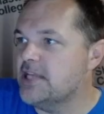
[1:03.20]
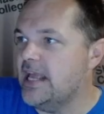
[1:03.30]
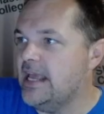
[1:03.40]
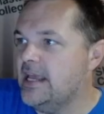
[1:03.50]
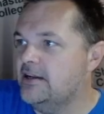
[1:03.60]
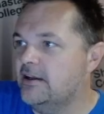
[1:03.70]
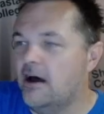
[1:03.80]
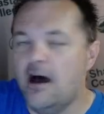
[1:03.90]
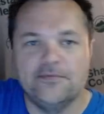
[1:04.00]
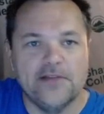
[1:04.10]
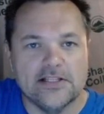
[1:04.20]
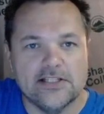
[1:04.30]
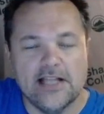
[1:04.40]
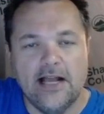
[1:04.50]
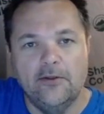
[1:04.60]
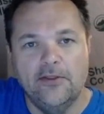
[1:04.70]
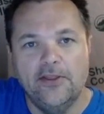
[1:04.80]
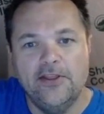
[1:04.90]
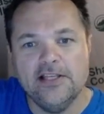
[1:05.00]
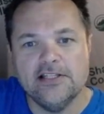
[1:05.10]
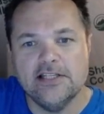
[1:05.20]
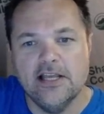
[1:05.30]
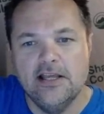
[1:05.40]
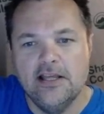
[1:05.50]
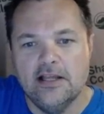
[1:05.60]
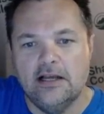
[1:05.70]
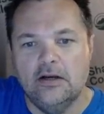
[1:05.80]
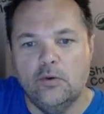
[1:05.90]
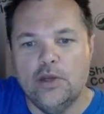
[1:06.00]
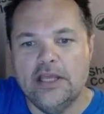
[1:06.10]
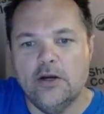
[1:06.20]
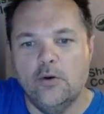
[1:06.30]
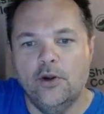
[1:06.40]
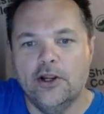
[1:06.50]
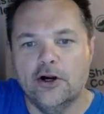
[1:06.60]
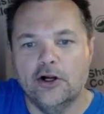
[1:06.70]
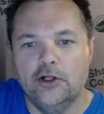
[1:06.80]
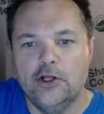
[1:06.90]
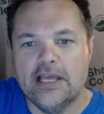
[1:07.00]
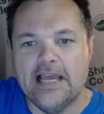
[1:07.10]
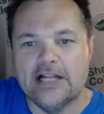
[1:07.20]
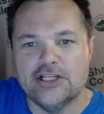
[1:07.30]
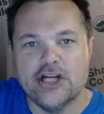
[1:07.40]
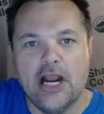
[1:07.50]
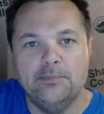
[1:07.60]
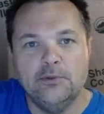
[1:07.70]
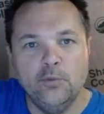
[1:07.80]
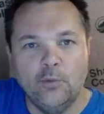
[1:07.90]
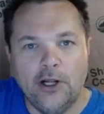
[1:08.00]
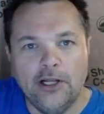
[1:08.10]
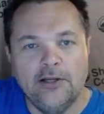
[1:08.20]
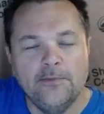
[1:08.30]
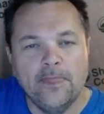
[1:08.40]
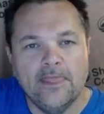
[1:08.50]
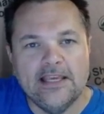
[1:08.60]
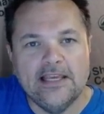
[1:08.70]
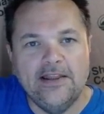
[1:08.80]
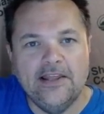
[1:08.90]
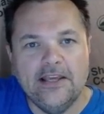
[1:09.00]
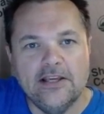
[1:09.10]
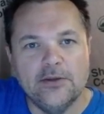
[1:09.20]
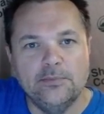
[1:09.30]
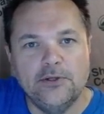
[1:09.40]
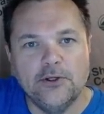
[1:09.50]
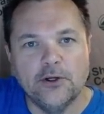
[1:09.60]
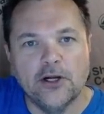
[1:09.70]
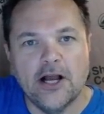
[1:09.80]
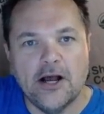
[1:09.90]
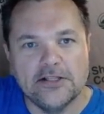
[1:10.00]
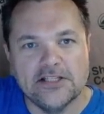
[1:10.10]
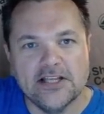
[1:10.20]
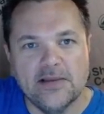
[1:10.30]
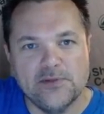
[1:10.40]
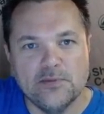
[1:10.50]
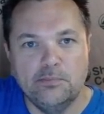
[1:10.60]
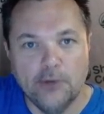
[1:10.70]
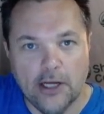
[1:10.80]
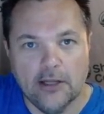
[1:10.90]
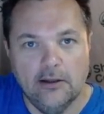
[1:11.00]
and Office. Now this week we are looking at chapter 1 in the Computer Concepts book.